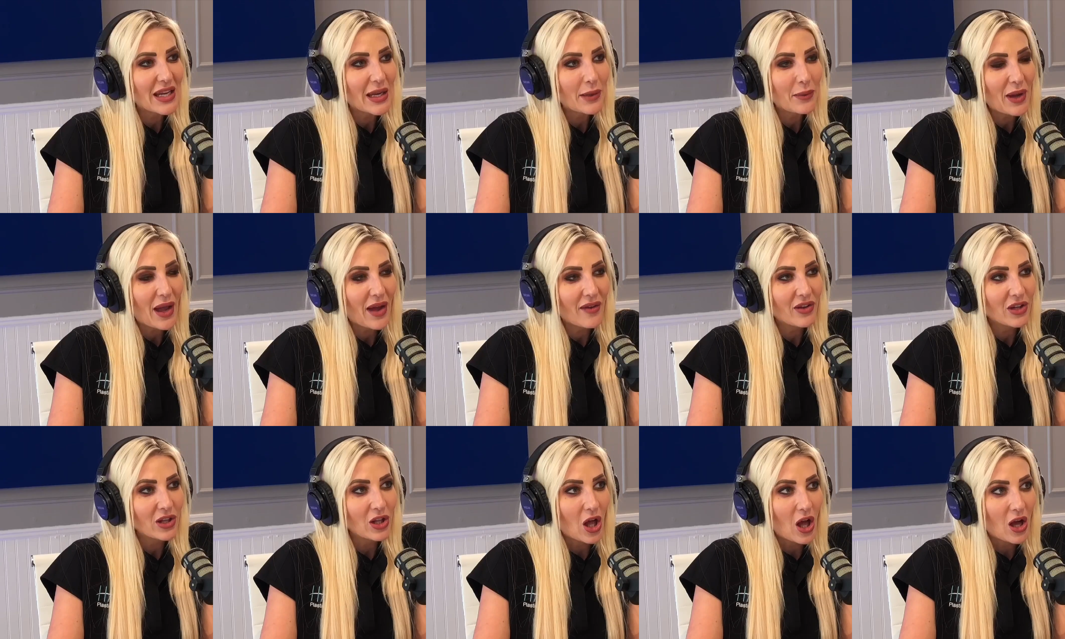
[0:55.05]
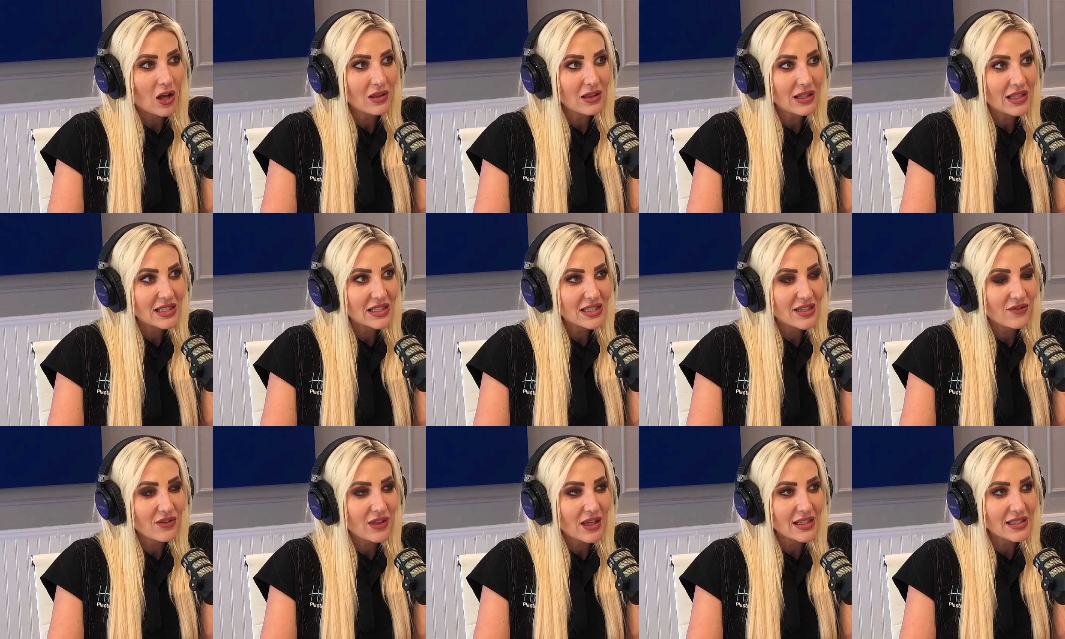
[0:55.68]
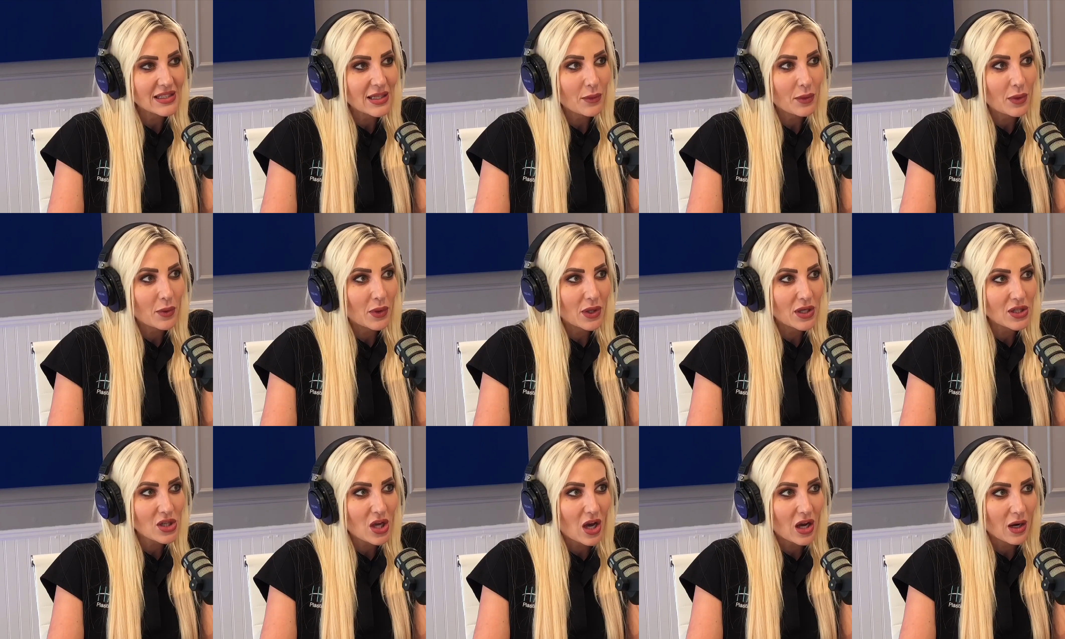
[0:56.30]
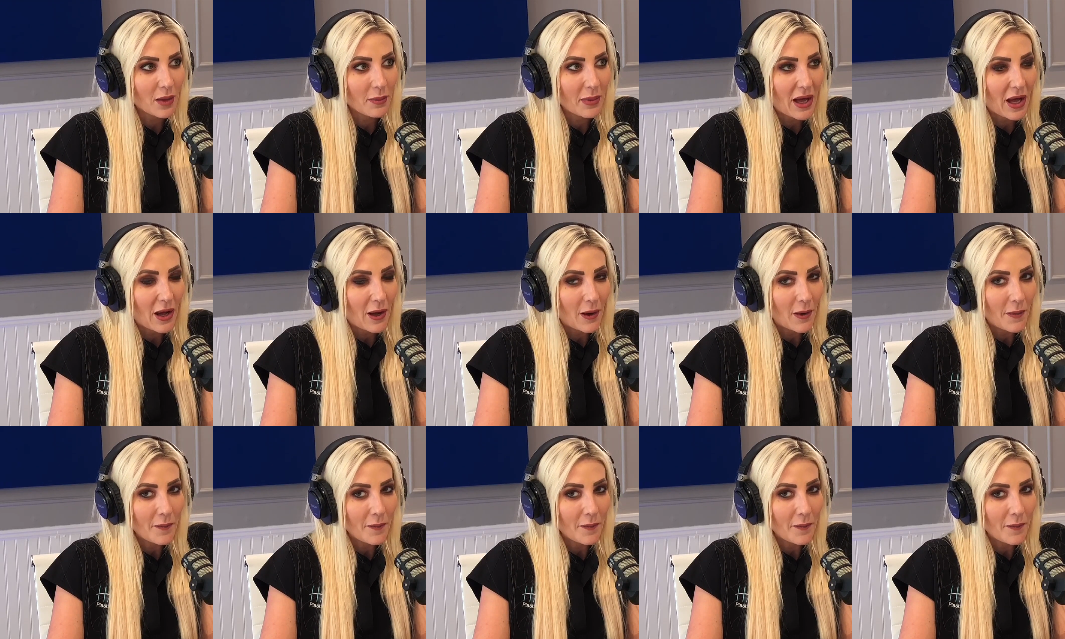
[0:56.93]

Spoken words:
we have a long list of things that we want to talk about.